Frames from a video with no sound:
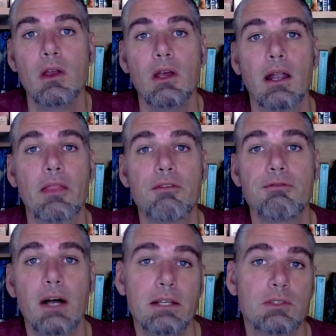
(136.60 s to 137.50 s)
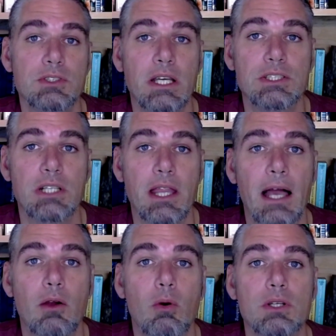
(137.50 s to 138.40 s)
Now the final session of that
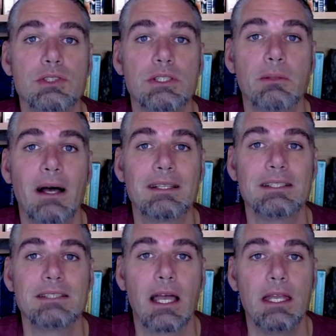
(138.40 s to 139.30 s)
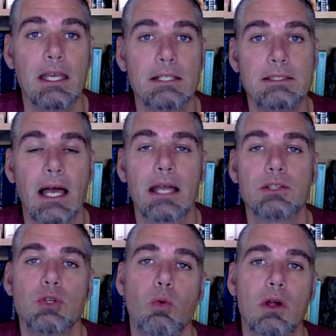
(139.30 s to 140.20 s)
course is about designing a deck
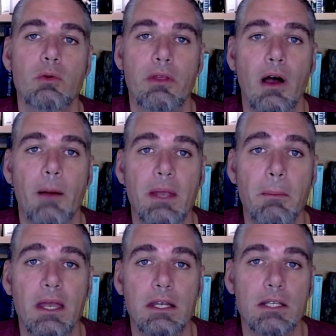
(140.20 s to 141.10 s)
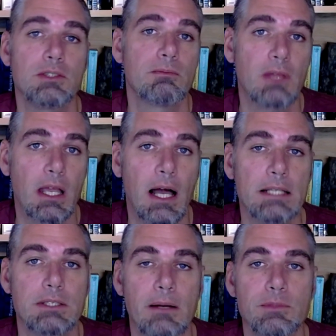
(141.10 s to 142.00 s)
to work with common amenities, like hot
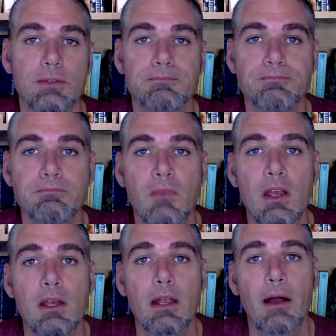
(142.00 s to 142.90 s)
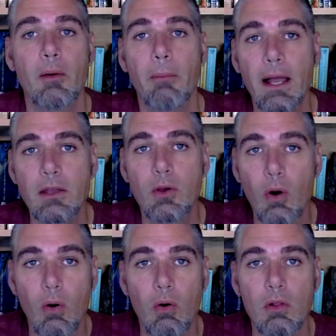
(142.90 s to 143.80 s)
tubs. Now my
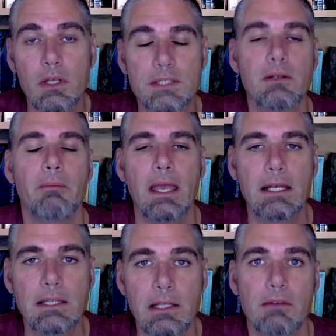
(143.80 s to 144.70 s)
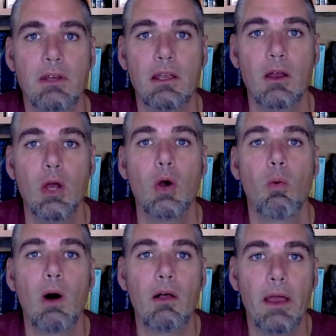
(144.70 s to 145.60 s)
goal is to make a living
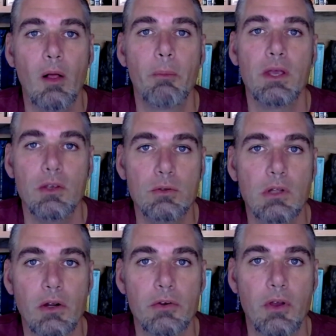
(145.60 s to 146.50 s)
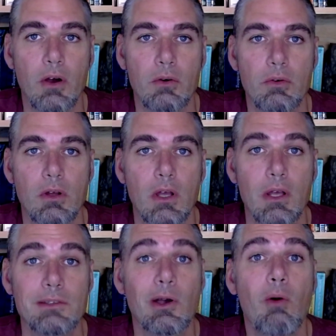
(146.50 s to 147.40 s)
while helping you learn code.
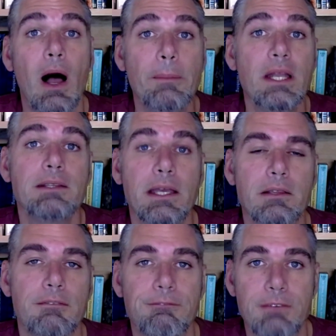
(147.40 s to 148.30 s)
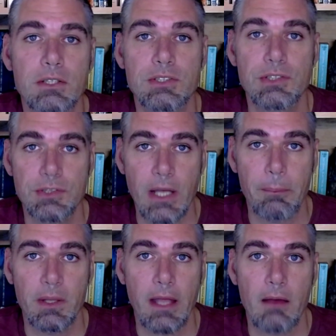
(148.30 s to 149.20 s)
So I'm going to take the first step
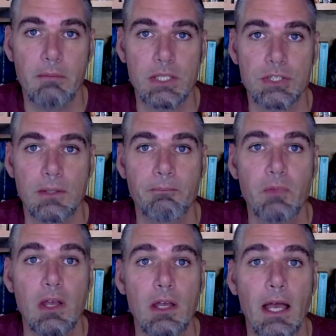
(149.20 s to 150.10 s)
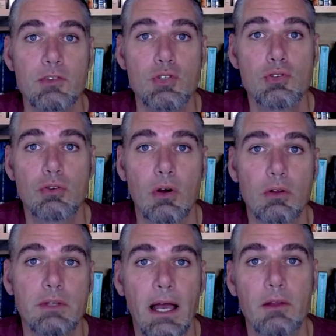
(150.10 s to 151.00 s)
in that mission. As you scroll
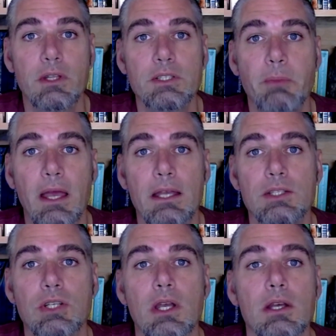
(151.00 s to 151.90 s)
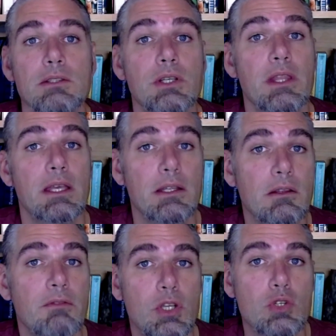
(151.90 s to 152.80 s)
down this page to the
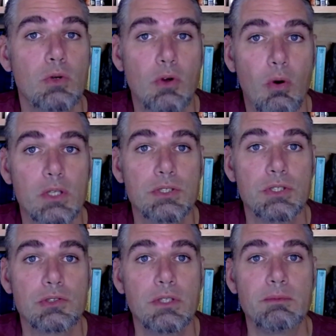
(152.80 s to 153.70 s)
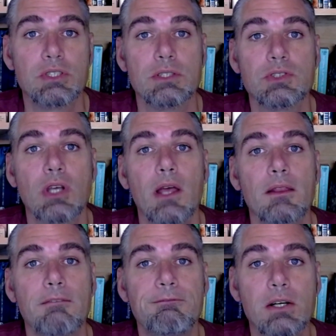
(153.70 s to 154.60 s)
individual course descriptions,
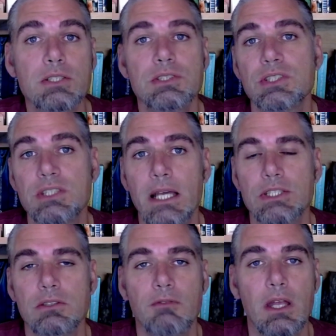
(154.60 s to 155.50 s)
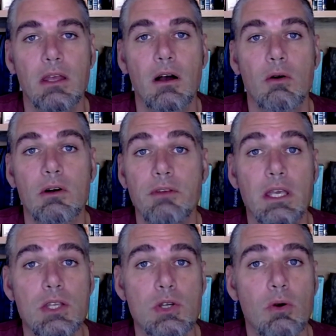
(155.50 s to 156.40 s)
the first session video of
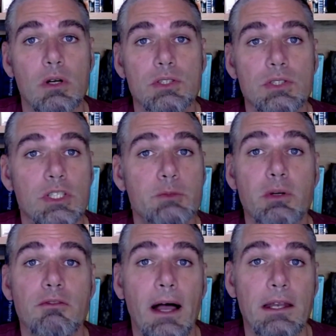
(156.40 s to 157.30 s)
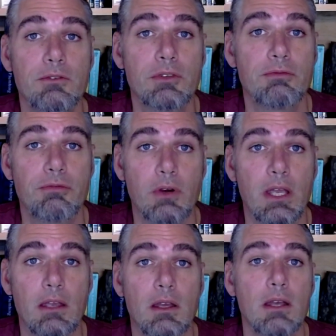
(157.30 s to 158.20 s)
each course is provided for
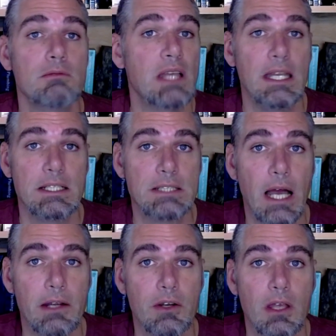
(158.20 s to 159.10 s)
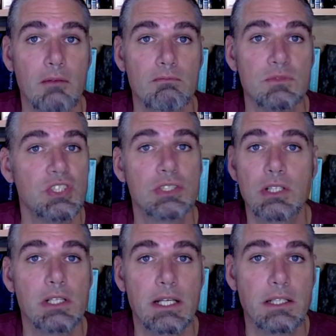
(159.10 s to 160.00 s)
free in entirety. Just
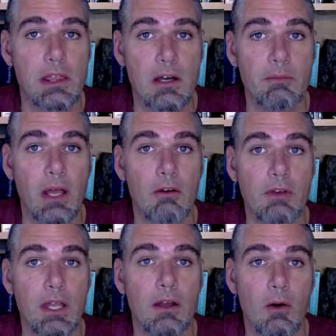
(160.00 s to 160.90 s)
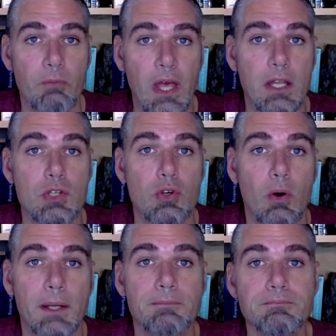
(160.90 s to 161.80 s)
click the thumbnail video and enjoy.